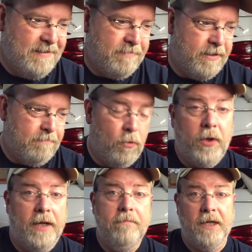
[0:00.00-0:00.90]
But
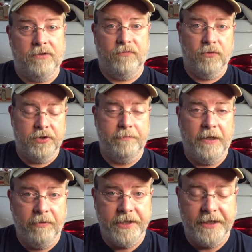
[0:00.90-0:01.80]
boy, that makes for some
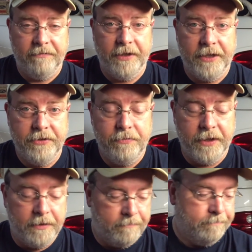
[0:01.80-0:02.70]
interesting videos,
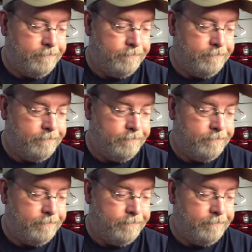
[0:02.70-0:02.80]
wouldn't it?